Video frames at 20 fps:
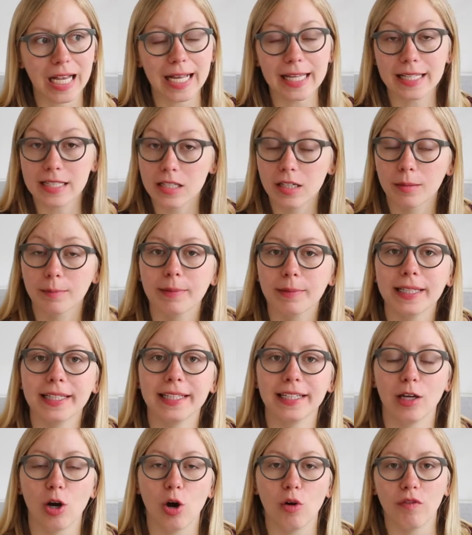it's
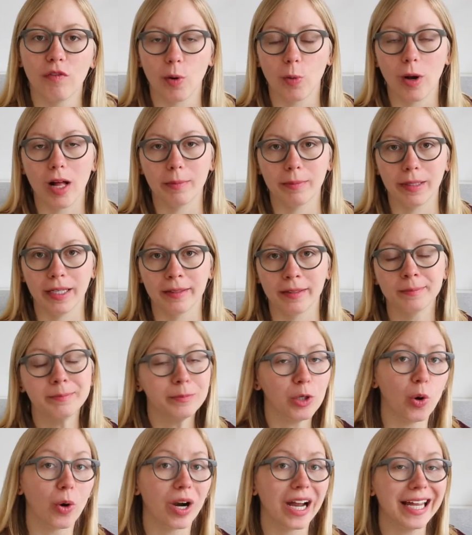completely overwhelming,
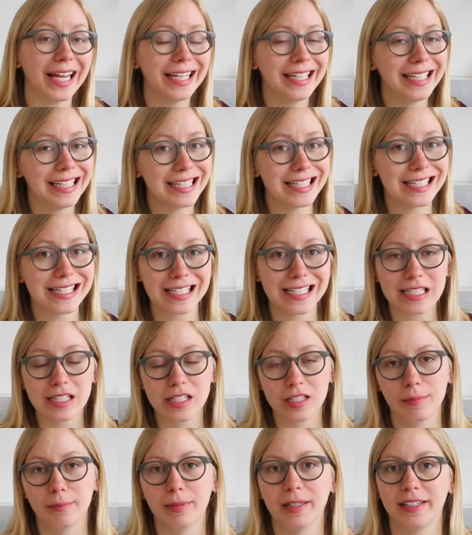or at least it's
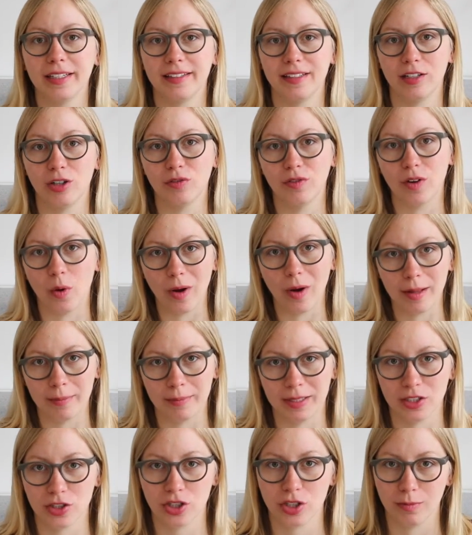completely
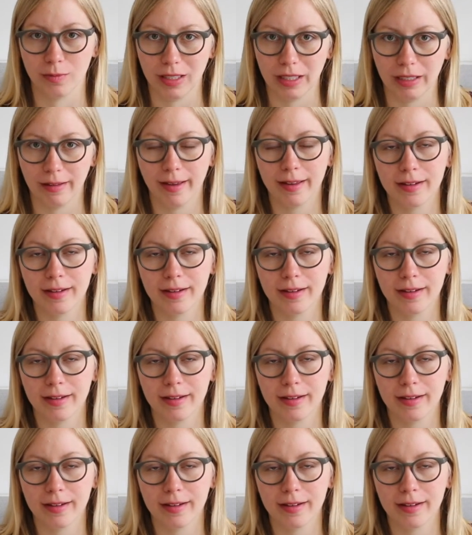overwhelming to me.